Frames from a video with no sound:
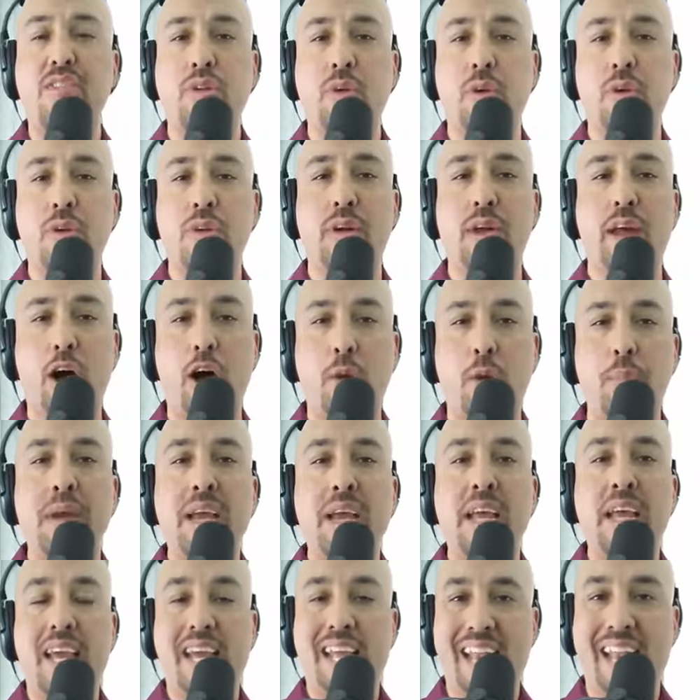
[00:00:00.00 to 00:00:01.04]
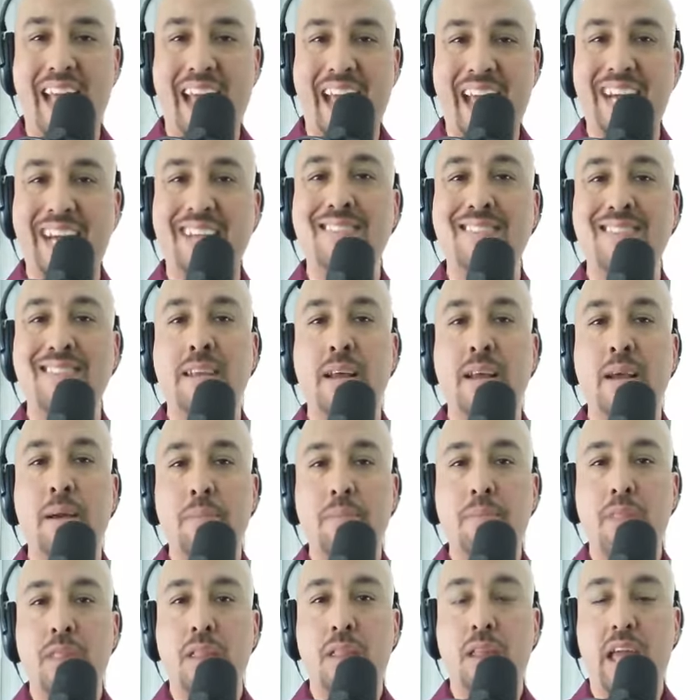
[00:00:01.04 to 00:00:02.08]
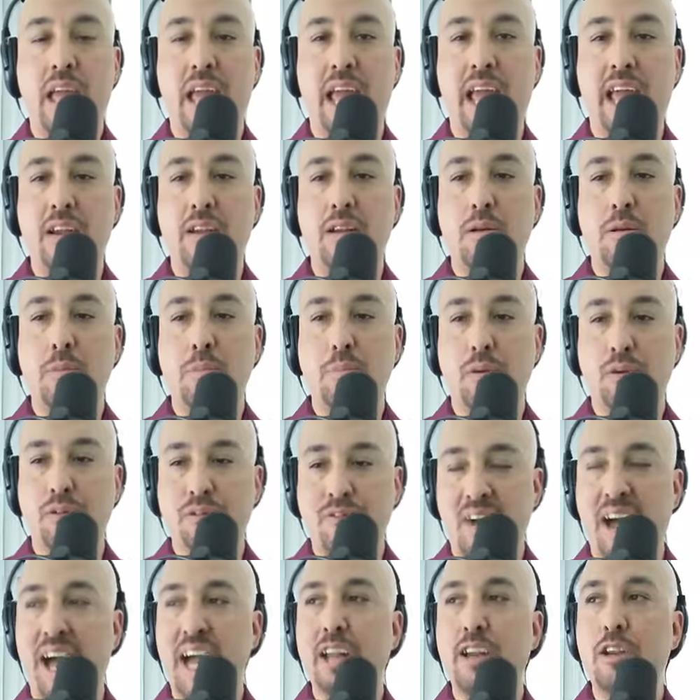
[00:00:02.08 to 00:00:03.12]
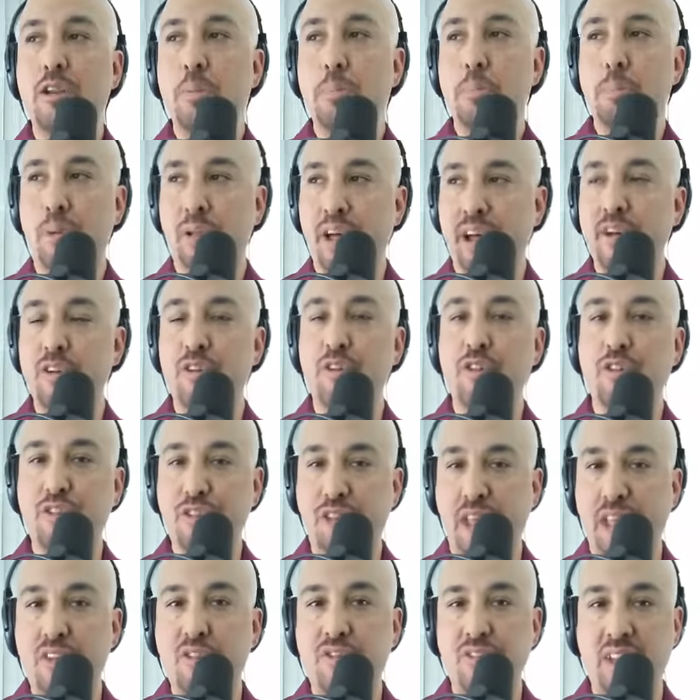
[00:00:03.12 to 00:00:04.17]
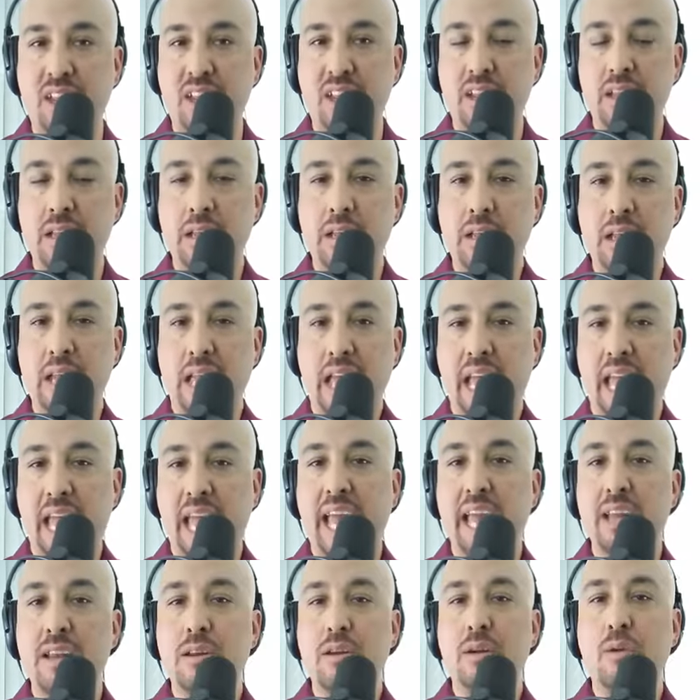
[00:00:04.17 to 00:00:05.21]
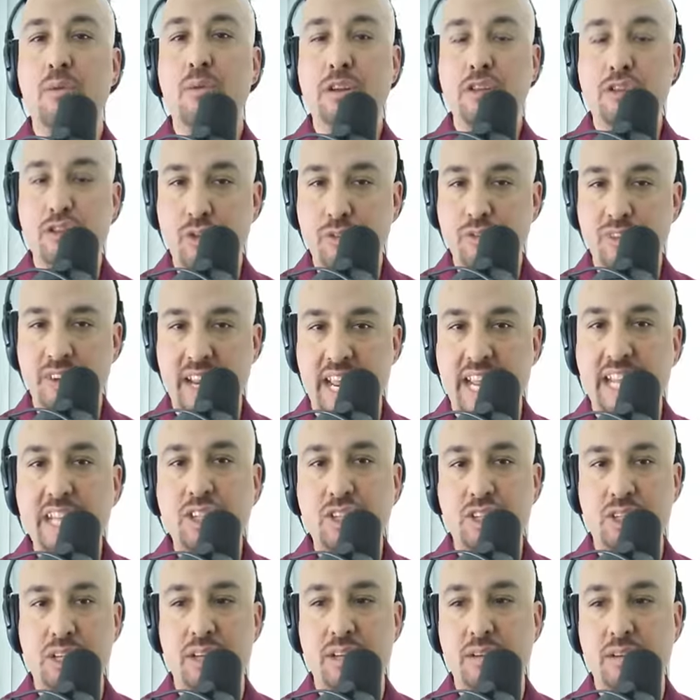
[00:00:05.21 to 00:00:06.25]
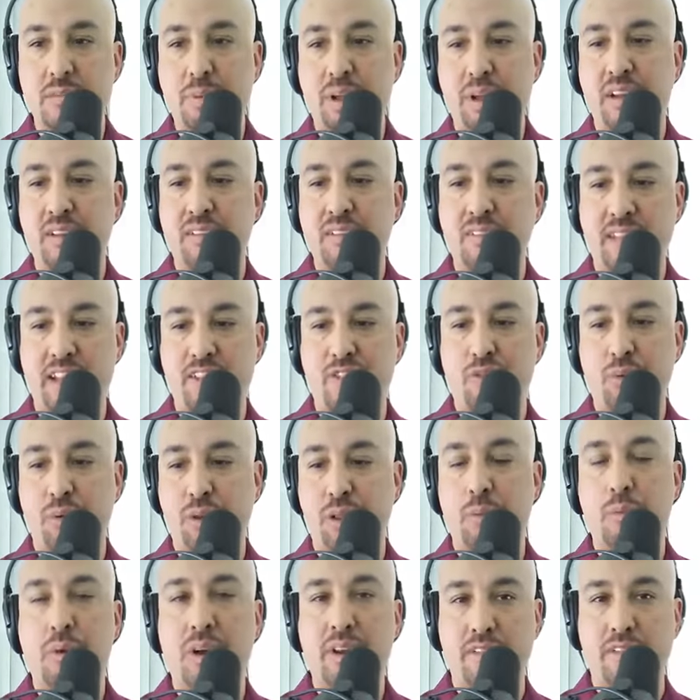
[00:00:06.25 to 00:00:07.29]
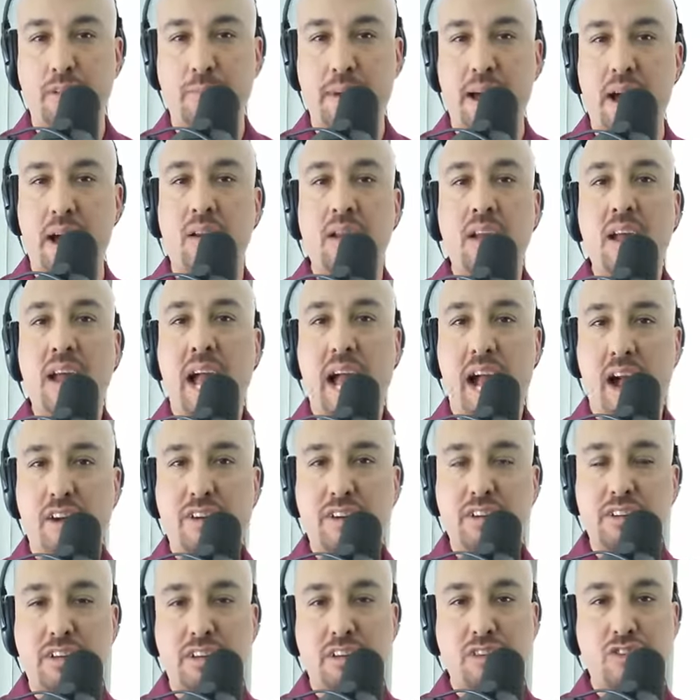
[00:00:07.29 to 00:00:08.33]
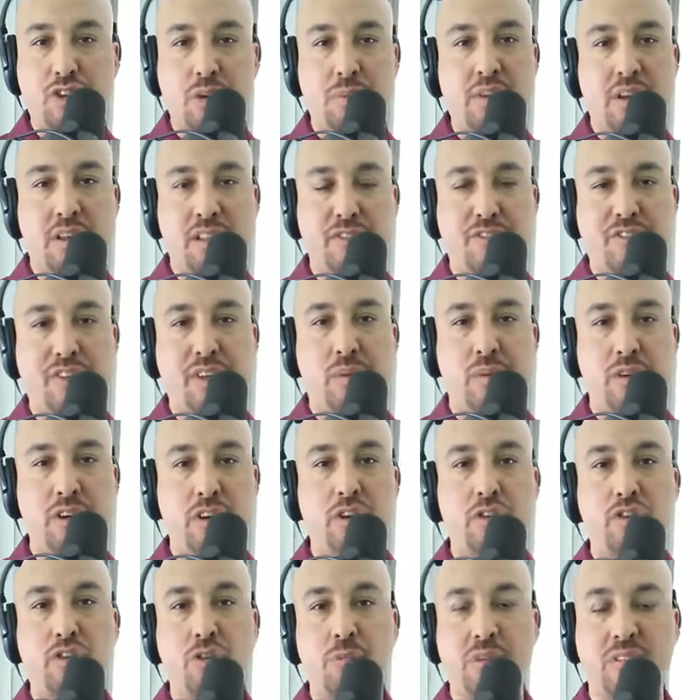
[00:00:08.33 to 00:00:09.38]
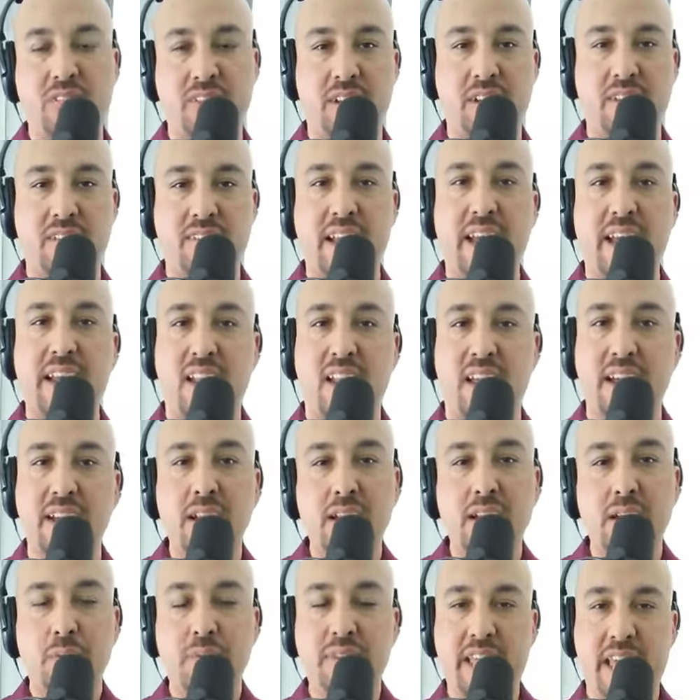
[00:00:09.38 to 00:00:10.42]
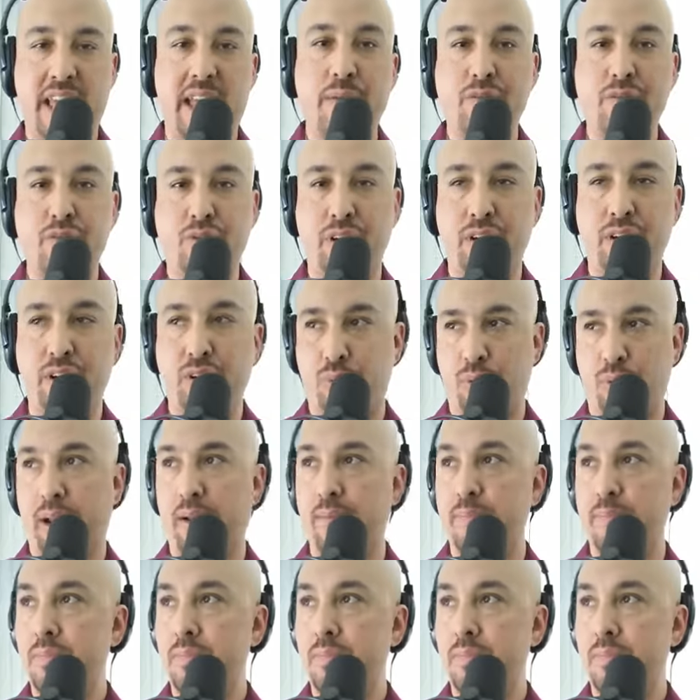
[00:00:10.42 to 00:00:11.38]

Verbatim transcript: going to help enhance and provide player safety and rejuvenation because that's really what it's about. How can you contribute on the field when you're too busy on the sideline with a hamstring cramp?